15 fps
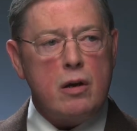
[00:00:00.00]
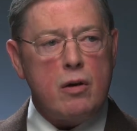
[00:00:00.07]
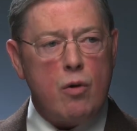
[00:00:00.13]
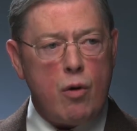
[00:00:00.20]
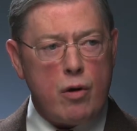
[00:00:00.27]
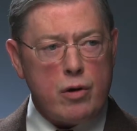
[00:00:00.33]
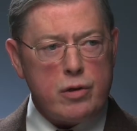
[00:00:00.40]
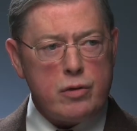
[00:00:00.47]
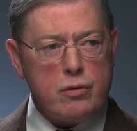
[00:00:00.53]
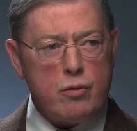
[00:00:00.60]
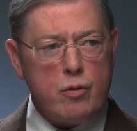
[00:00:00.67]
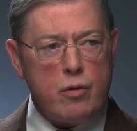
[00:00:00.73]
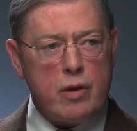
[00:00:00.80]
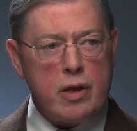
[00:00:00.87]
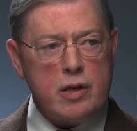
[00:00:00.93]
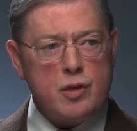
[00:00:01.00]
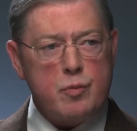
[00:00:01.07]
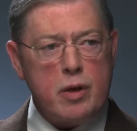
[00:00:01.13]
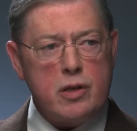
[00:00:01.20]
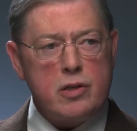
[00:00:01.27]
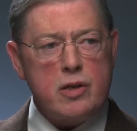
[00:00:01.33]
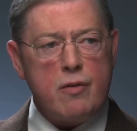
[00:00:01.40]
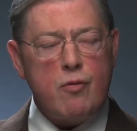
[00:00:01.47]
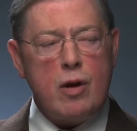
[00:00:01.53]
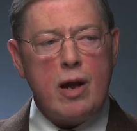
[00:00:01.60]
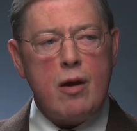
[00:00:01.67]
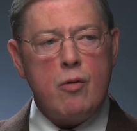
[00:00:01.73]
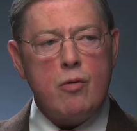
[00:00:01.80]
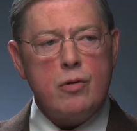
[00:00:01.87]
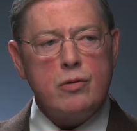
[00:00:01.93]
course where they spend several
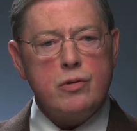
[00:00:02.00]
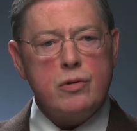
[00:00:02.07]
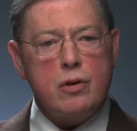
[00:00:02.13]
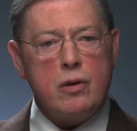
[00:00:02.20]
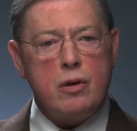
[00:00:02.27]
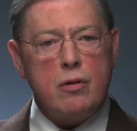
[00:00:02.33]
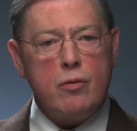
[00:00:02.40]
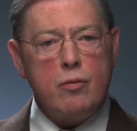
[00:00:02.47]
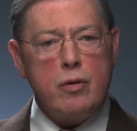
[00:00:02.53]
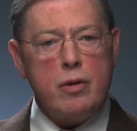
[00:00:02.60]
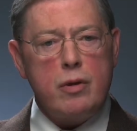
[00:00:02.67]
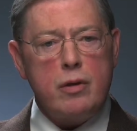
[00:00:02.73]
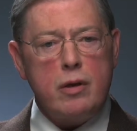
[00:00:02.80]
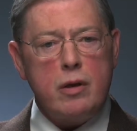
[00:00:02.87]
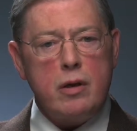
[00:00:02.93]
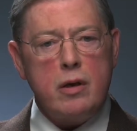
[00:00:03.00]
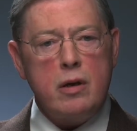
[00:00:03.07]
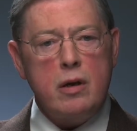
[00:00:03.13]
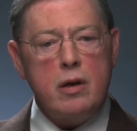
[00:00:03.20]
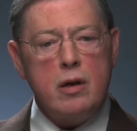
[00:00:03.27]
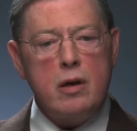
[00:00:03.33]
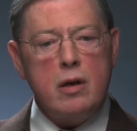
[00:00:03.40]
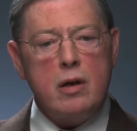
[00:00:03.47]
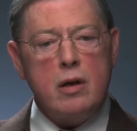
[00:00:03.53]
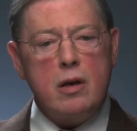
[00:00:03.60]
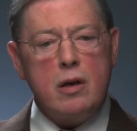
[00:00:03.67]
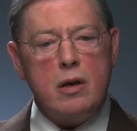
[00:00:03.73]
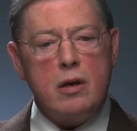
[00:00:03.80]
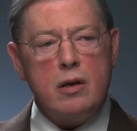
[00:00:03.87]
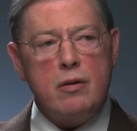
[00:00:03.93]
hours with the
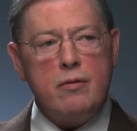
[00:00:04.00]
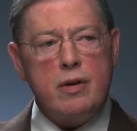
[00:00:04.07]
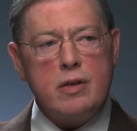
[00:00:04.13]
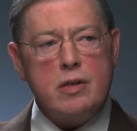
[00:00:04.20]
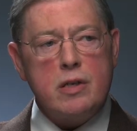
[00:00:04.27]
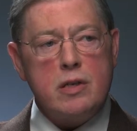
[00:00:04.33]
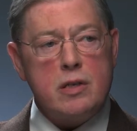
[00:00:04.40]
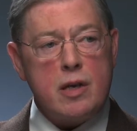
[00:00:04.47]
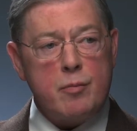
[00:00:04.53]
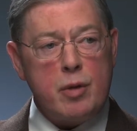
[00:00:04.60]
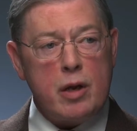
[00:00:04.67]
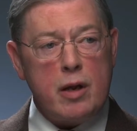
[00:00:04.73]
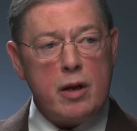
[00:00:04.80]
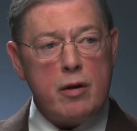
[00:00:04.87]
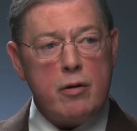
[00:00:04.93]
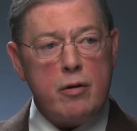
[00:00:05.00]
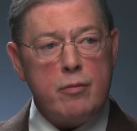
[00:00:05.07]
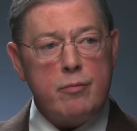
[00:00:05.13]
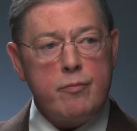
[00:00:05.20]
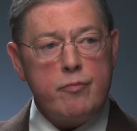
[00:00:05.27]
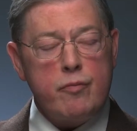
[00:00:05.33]
Da Vinci simulator,